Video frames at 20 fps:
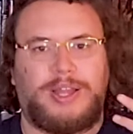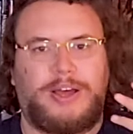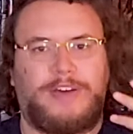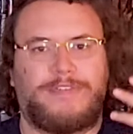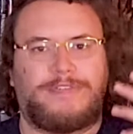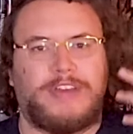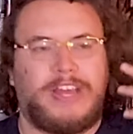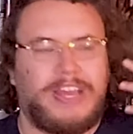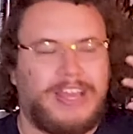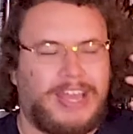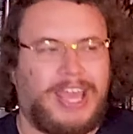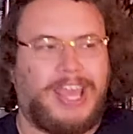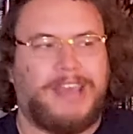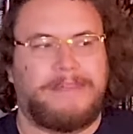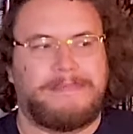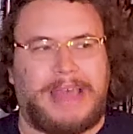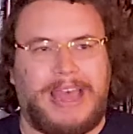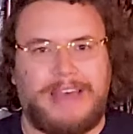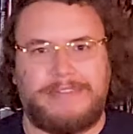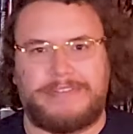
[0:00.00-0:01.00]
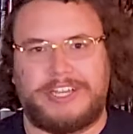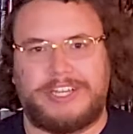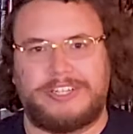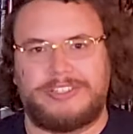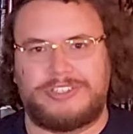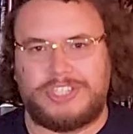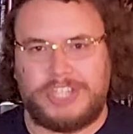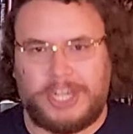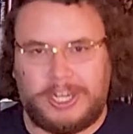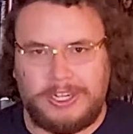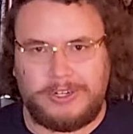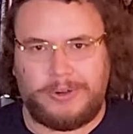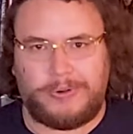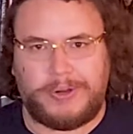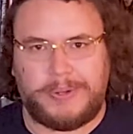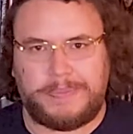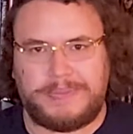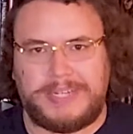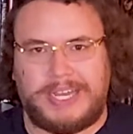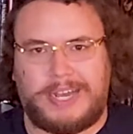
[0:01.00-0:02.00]
of him having his tongue
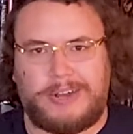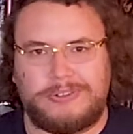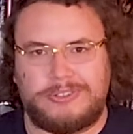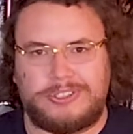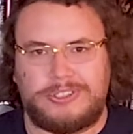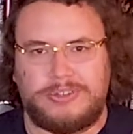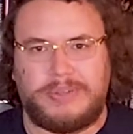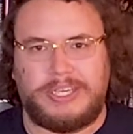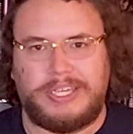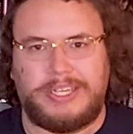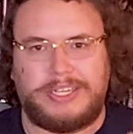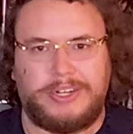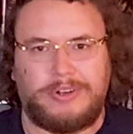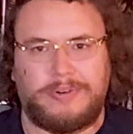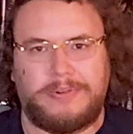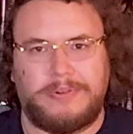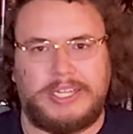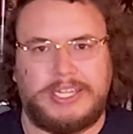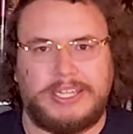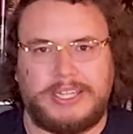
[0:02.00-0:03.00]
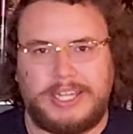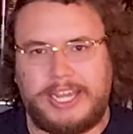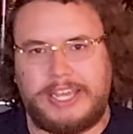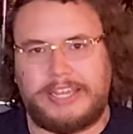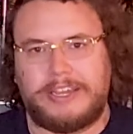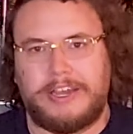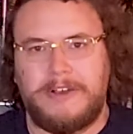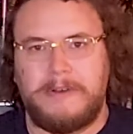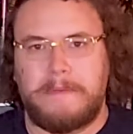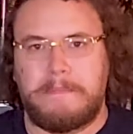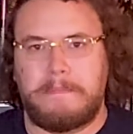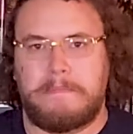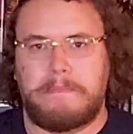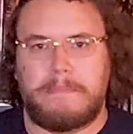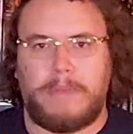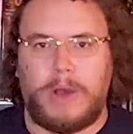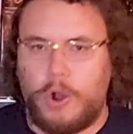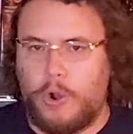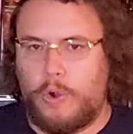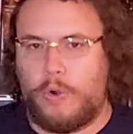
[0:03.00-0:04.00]
ripped out so he can only, like,
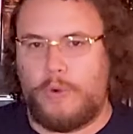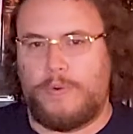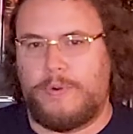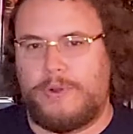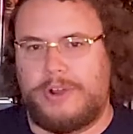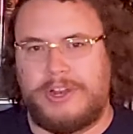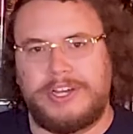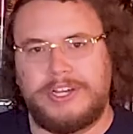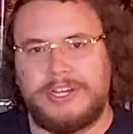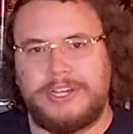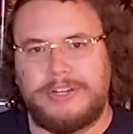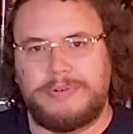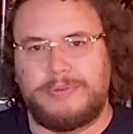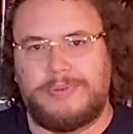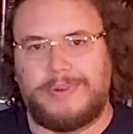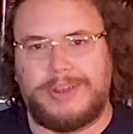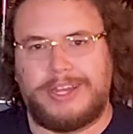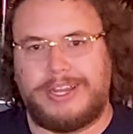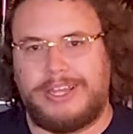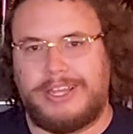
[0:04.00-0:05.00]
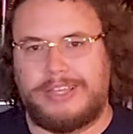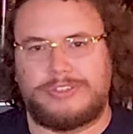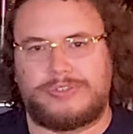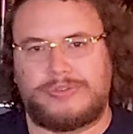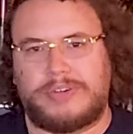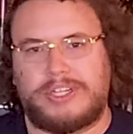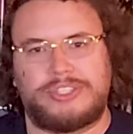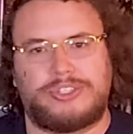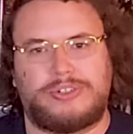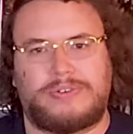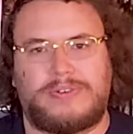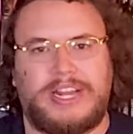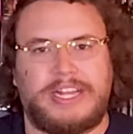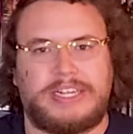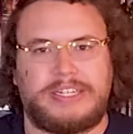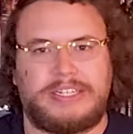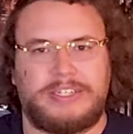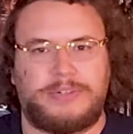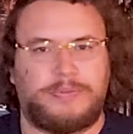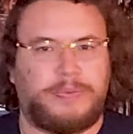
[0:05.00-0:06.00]
moan when he's
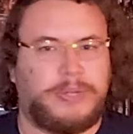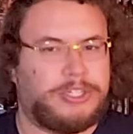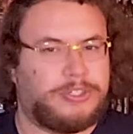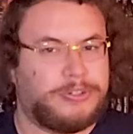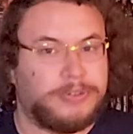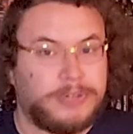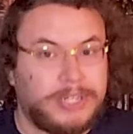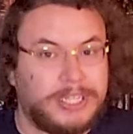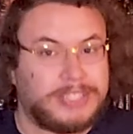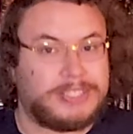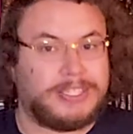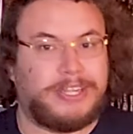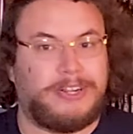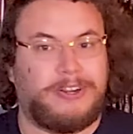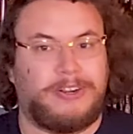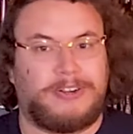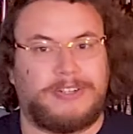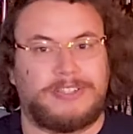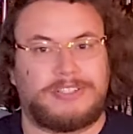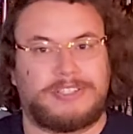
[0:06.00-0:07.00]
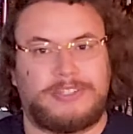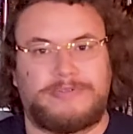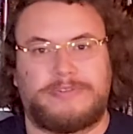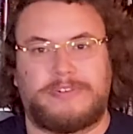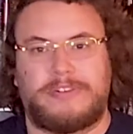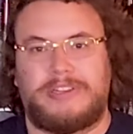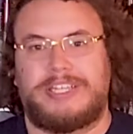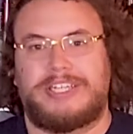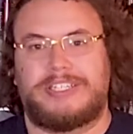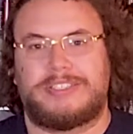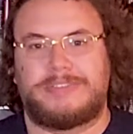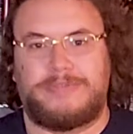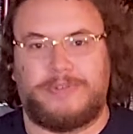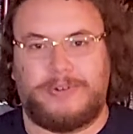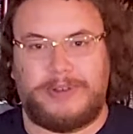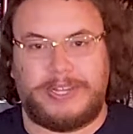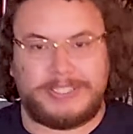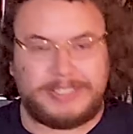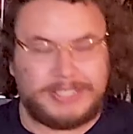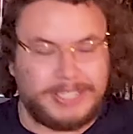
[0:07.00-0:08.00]
resurrected. We do get to hear Christopher Lee's
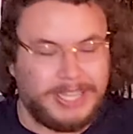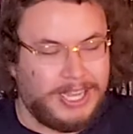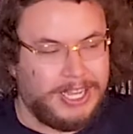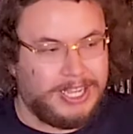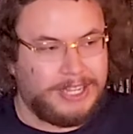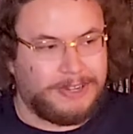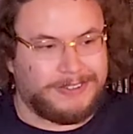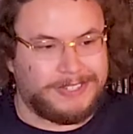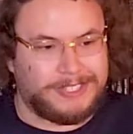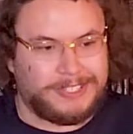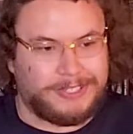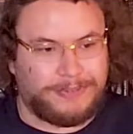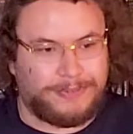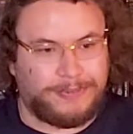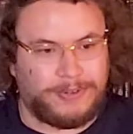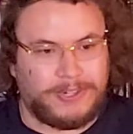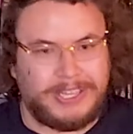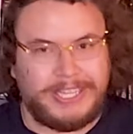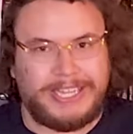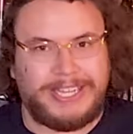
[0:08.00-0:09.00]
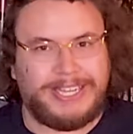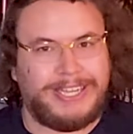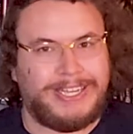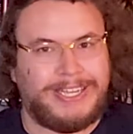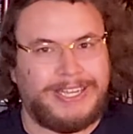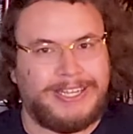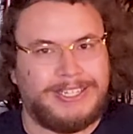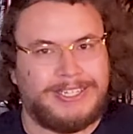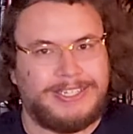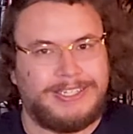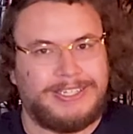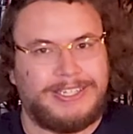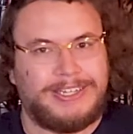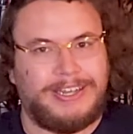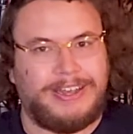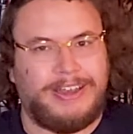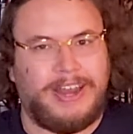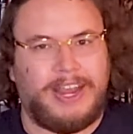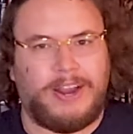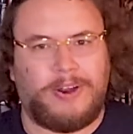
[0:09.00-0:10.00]
voice. Christopher Lee
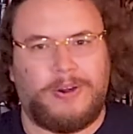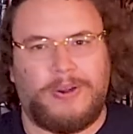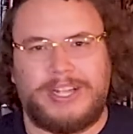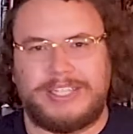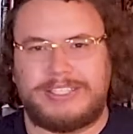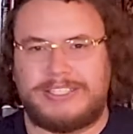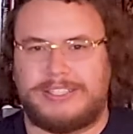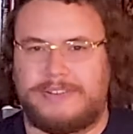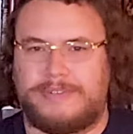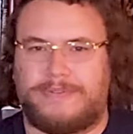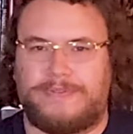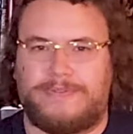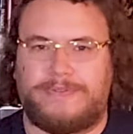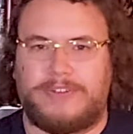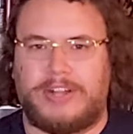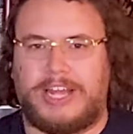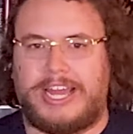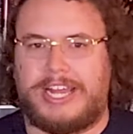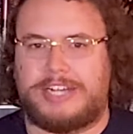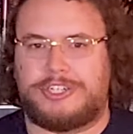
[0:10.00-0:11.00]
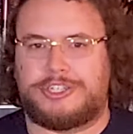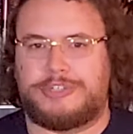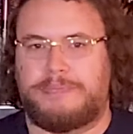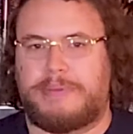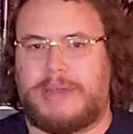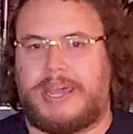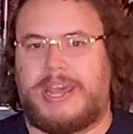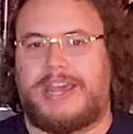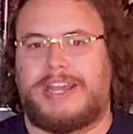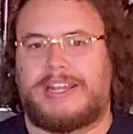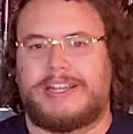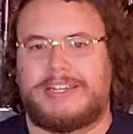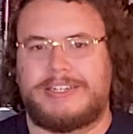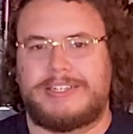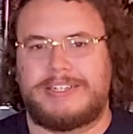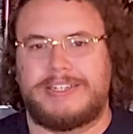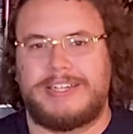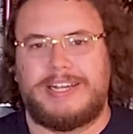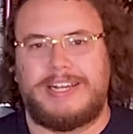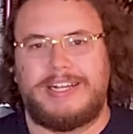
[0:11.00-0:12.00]
narrates the flashback
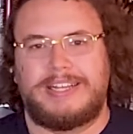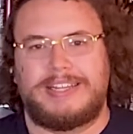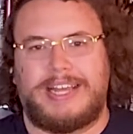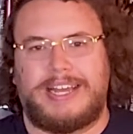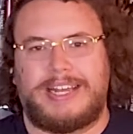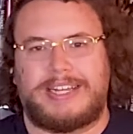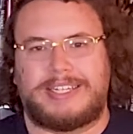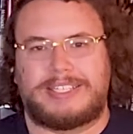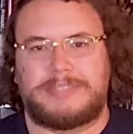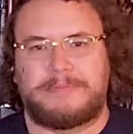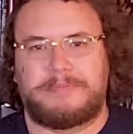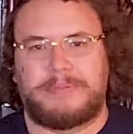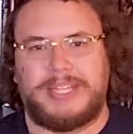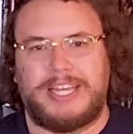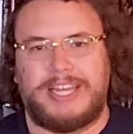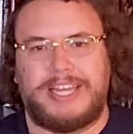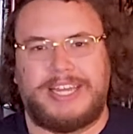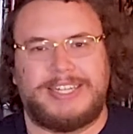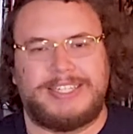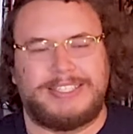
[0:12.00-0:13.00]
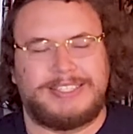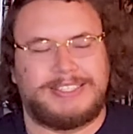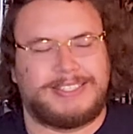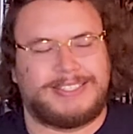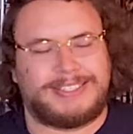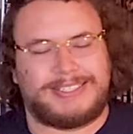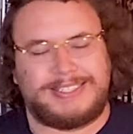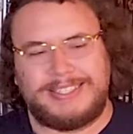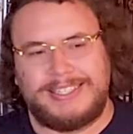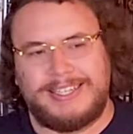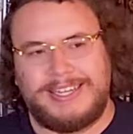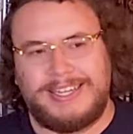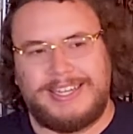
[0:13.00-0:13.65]
that explains